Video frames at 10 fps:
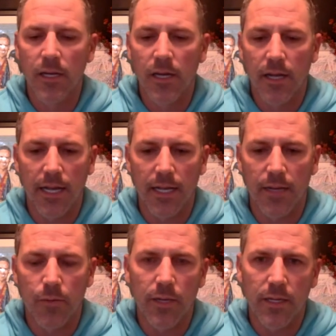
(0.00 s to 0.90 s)

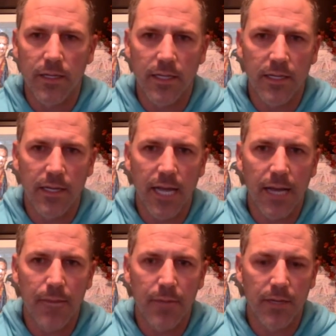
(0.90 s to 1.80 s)
And when it didn't
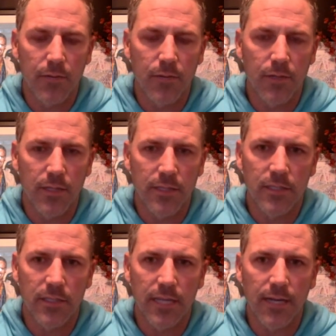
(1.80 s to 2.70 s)
happen, it really
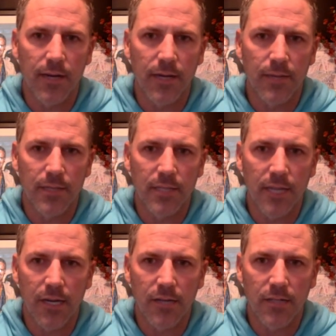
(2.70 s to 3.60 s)
took the air out of my
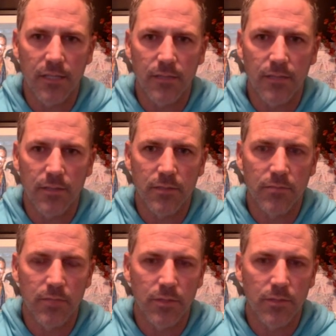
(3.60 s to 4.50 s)
tires. And it was
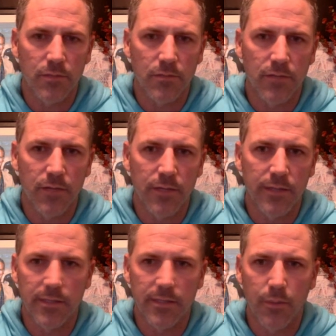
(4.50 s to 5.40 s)
very
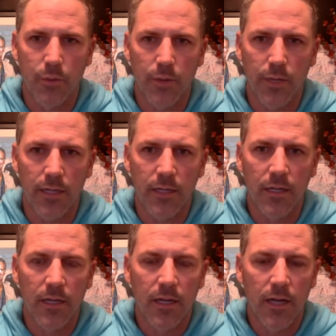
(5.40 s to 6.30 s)
disappointing.
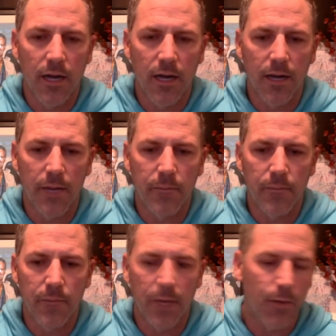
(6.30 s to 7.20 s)
I
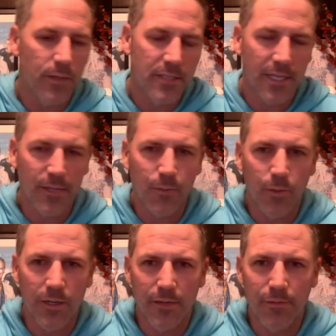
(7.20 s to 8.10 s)
always think,
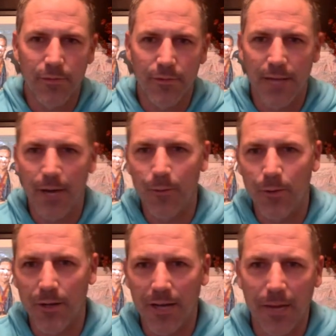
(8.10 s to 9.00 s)
what if that would
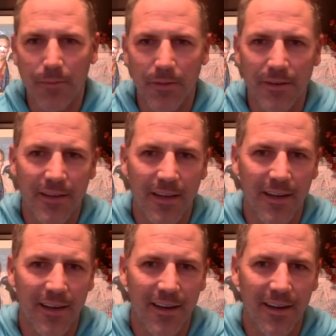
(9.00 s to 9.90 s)
have happened?
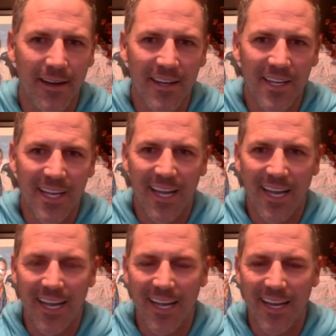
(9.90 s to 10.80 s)

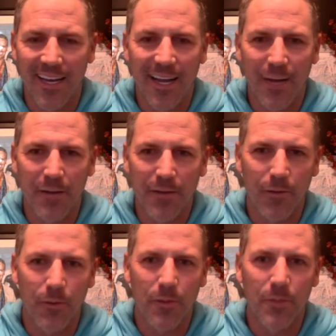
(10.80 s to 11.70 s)
And how
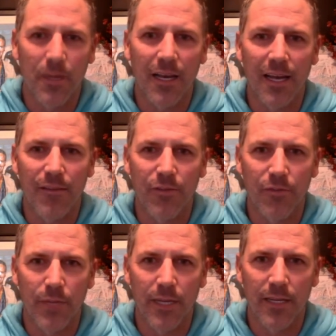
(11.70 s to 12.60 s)
different would my life have
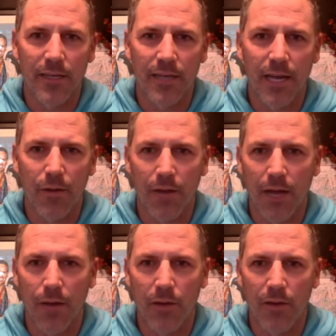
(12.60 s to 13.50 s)
been?
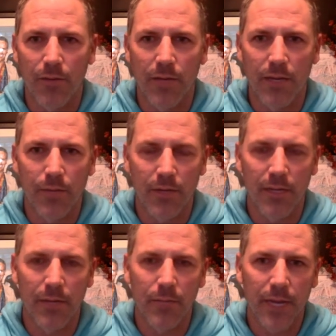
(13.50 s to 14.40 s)
How would I have been able to
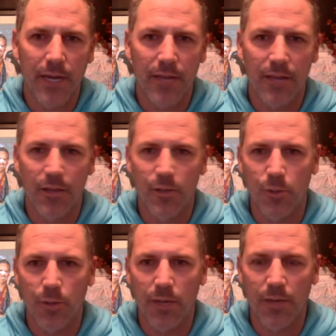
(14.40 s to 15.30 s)
impact those
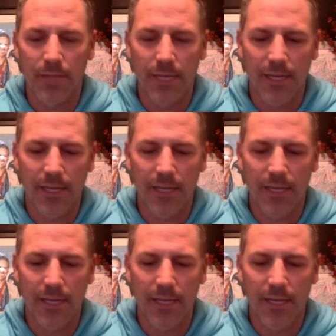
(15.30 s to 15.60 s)
around me?